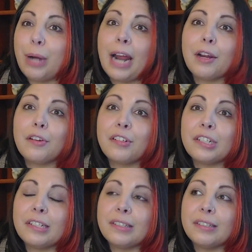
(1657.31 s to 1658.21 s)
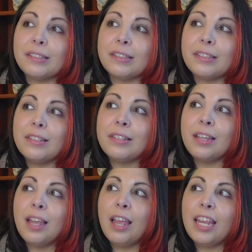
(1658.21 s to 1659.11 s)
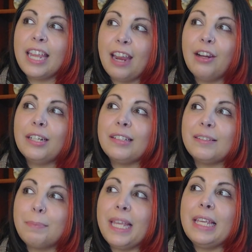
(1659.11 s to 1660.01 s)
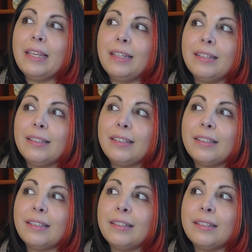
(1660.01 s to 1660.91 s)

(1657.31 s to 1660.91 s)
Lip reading: radishes, carrots, peas,